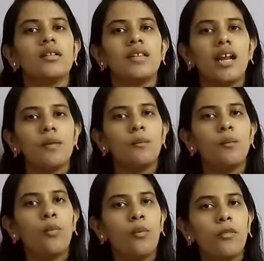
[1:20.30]
There are
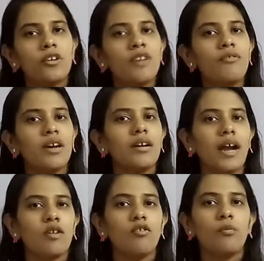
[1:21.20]
different
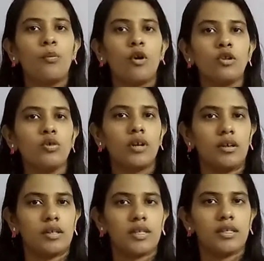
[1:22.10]
kind of
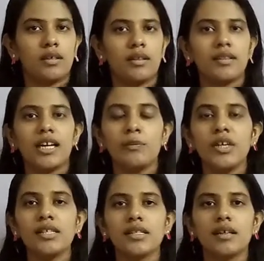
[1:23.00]
pollutants. That
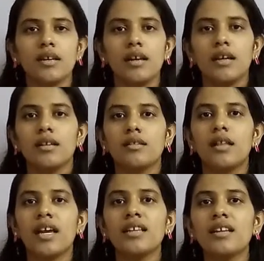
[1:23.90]
means
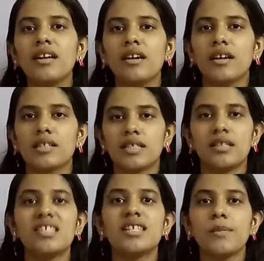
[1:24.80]
the ingredients,
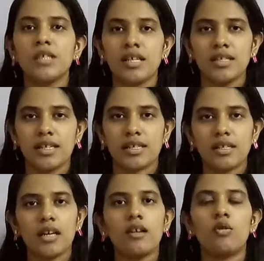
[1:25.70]
the substances
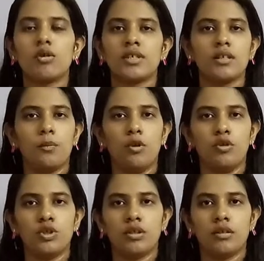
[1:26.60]
that are causing the
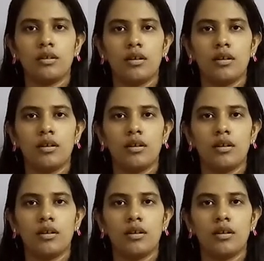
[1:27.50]
pollution.